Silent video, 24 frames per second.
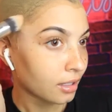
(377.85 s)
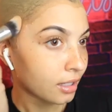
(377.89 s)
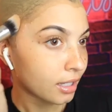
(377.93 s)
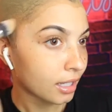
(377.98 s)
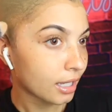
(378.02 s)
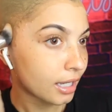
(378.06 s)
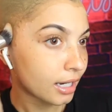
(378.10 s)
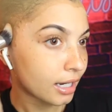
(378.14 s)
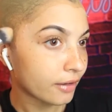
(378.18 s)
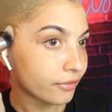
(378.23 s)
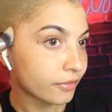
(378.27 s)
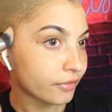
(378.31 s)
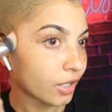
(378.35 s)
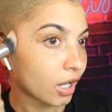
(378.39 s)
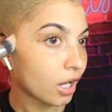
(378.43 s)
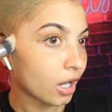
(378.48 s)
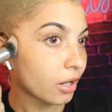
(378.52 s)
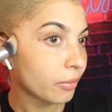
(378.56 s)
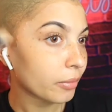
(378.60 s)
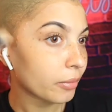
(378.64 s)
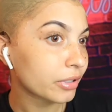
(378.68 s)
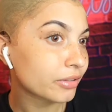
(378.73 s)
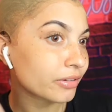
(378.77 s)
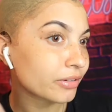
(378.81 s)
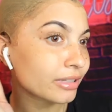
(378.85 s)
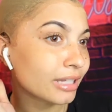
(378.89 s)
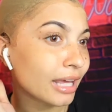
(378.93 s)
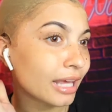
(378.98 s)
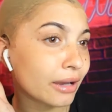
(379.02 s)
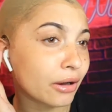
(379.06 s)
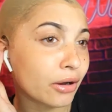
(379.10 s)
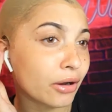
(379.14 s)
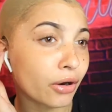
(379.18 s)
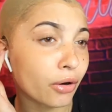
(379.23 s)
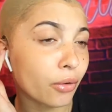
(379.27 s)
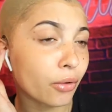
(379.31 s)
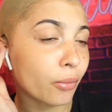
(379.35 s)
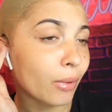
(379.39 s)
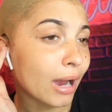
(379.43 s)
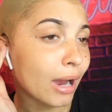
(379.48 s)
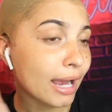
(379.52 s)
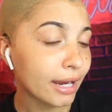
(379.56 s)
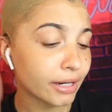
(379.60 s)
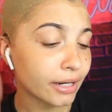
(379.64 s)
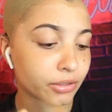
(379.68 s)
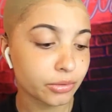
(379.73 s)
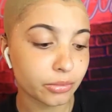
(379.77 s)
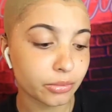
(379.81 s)
And if y'all are wondering, like, girl,
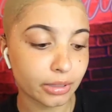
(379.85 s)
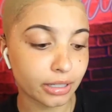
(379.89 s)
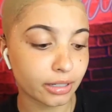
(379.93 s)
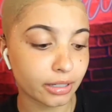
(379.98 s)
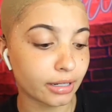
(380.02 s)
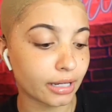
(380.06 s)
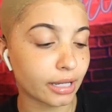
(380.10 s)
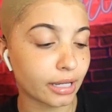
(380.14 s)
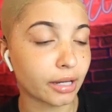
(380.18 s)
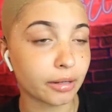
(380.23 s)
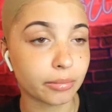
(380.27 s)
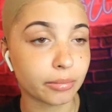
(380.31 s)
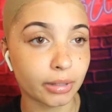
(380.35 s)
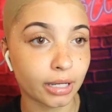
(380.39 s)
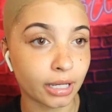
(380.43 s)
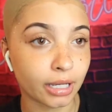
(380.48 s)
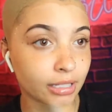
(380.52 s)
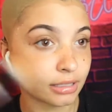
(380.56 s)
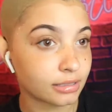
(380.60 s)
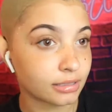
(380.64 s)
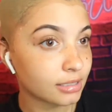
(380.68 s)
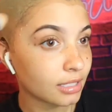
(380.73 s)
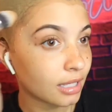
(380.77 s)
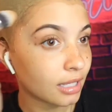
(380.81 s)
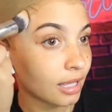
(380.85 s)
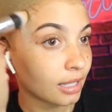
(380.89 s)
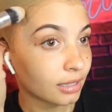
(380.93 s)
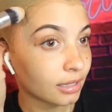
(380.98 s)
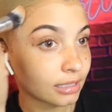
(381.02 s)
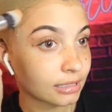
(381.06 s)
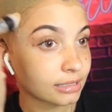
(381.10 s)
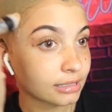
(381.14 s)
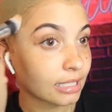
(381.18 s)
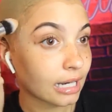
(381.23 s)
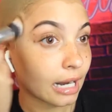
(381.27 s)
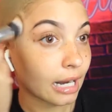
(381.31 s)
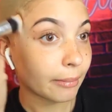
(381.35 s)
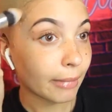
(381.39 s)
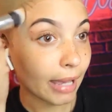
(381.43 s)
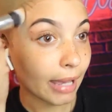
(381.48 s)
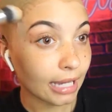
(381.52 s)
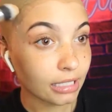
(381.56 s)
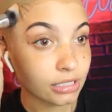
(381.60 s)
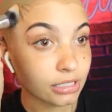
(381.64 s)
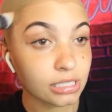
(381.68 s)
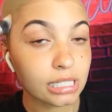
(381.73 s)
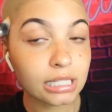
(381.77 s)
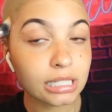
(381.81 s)
why are you wearing AirPods? Listen, I'm
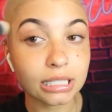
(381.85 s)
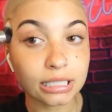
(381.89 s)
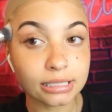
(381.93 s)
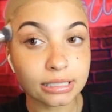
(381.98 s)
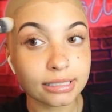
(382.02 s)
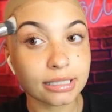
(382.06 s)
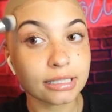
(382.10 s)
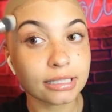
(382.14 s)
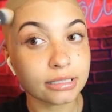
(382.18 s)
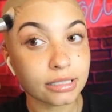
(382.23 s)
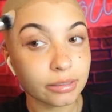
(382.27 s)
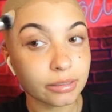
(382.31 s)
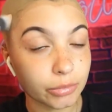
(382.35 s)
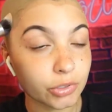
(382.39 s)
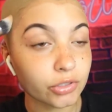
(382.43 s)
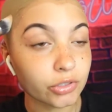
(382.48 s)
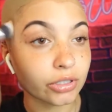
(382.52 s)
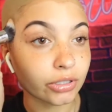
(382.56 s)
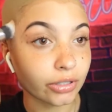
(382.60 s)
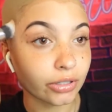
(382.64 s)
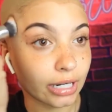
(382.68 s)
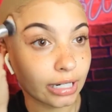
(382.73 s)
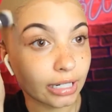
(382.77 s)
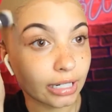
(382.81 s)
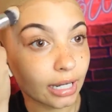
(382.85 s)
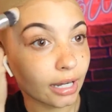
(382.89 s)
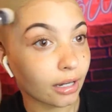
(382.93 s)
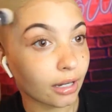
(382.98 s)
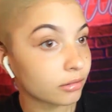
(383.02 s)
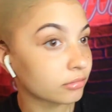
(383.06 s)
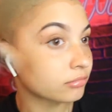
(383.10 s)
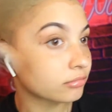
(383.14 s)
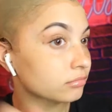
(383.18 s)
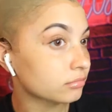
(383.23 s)
actually listening to music right now.